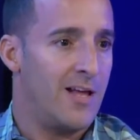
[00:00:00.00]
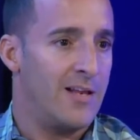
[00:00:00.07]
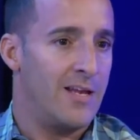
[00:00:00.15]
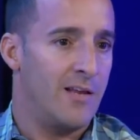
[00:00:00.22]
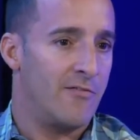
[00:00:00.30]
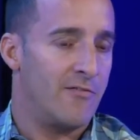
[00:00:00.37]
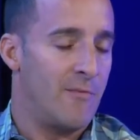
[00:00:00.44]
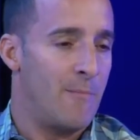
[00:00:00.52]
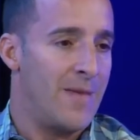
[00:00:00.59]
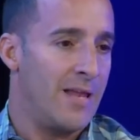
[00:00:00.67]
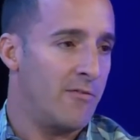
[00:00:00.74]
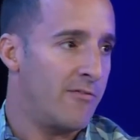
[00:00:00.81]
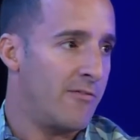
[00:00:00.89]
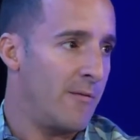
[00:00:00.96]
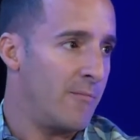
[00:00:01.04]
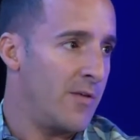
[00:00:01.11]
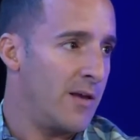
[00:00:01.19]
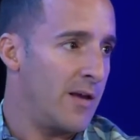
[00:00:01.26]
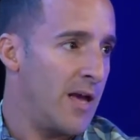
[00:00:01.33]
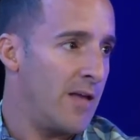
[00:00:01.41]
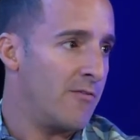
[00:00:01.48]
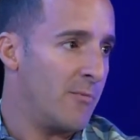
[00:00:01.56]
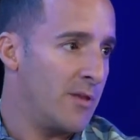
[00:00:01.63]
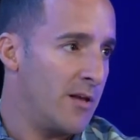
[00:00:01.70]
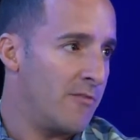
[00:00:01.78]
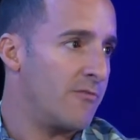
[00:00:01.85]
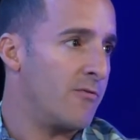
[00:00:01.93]
and needs to mean something as it
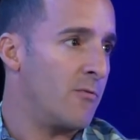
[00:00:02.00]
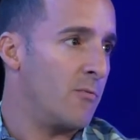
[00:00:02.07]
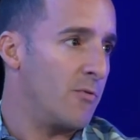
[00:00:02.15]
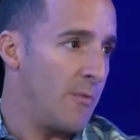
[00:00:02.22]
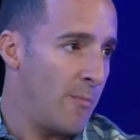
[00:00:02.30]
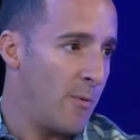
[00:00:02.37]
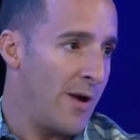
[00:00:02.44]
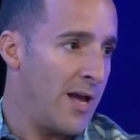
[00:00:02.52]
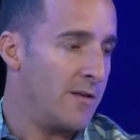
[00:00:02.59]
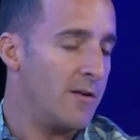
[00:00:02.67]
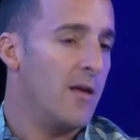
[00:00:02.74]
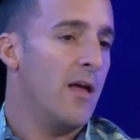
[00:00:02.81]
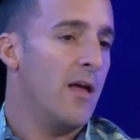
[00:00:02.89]
relates to the brand